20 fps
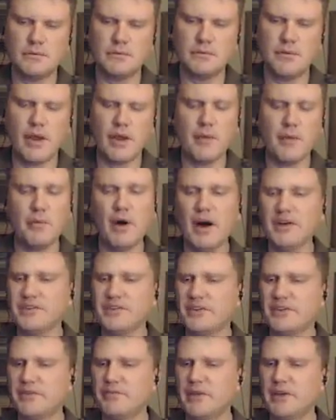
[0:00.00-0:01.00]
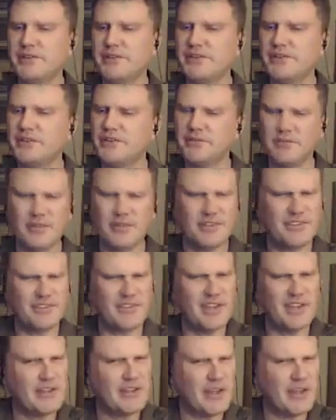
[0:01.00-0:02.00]
A positive message from the
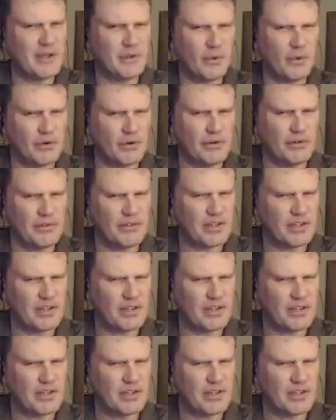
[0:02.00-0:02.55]
state that you are living